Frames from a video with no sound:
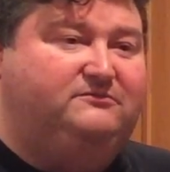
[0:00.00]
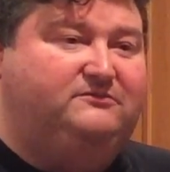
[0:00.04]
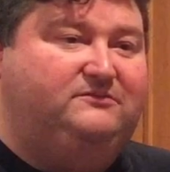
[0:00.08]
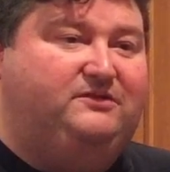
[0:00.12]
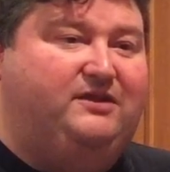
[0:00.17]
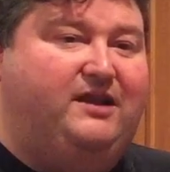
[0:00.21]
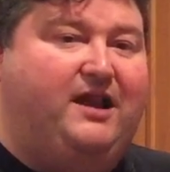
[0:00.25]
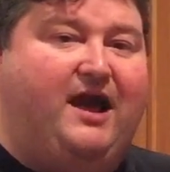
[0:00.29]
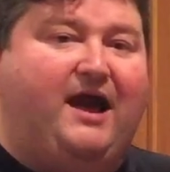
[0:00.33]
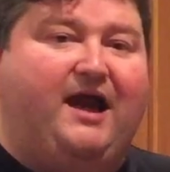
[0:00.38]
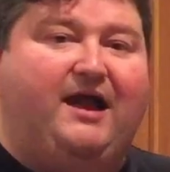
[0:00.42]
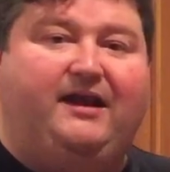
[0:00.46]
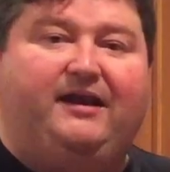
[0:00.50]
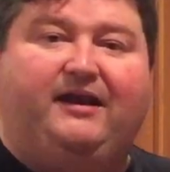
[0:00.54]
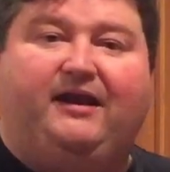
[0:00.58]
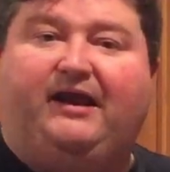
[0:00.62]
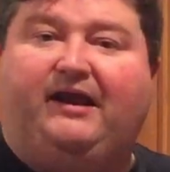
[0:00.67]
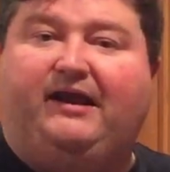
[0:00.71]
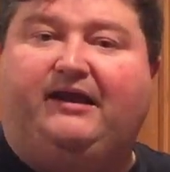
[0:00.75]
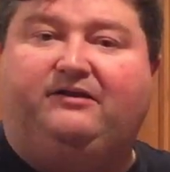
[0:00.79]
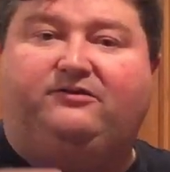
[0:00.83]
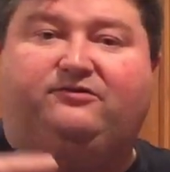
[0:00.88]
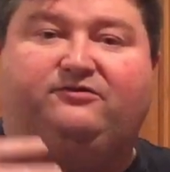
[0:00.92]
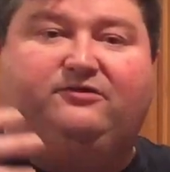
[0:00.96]
not in
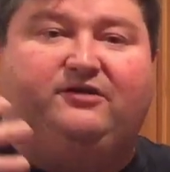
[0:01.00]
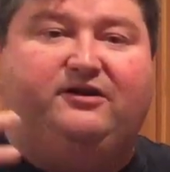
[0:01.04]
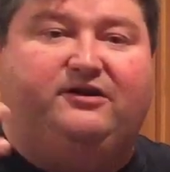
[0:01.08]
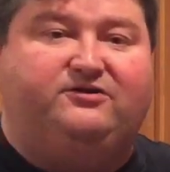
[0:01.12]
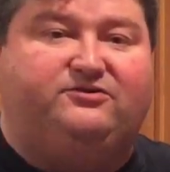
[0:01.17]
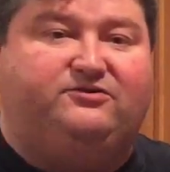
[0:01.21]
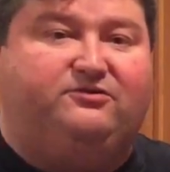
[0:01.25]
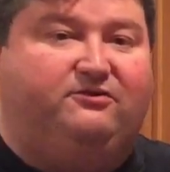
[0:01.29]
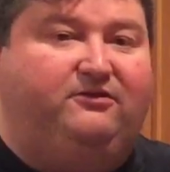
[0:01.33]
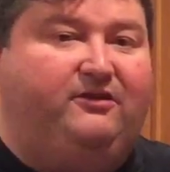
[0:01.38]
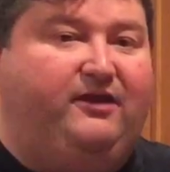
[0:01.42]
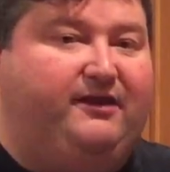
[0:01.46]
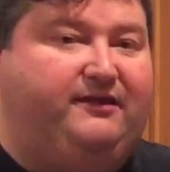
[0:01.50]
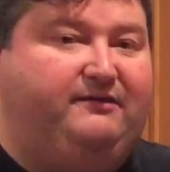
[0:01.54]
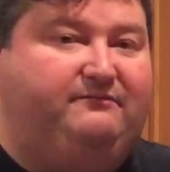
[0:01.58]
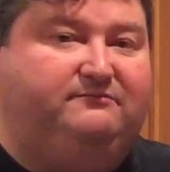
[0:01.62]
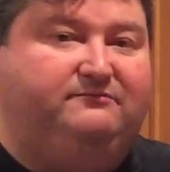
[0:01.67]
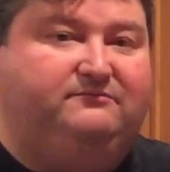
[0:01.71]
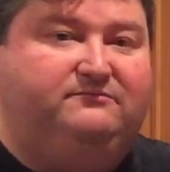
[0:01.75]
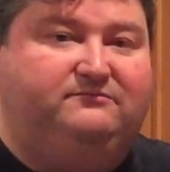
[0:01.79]
a traditional like